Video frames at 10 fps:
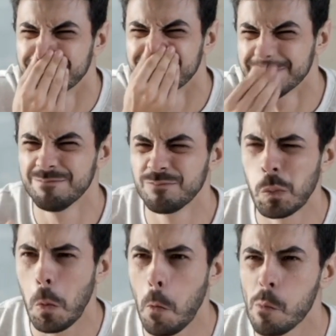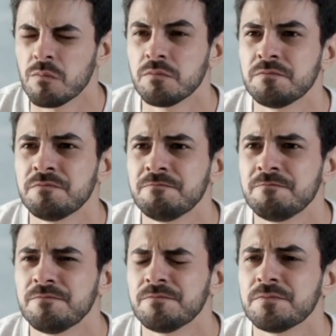which helps you prevent
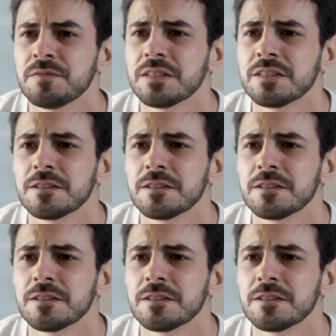nicks,